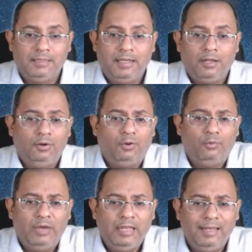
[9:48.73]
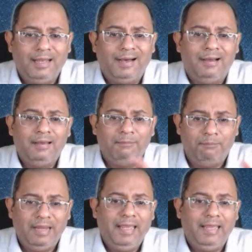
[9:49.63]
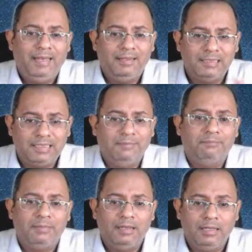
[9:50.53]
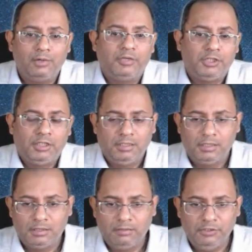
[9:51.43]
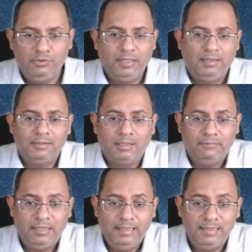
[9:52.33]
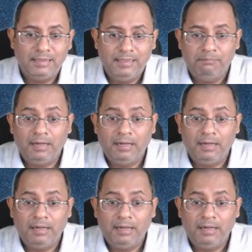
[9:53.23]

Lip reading: There are no vanilla, plain, simple questions which you can answer very easily.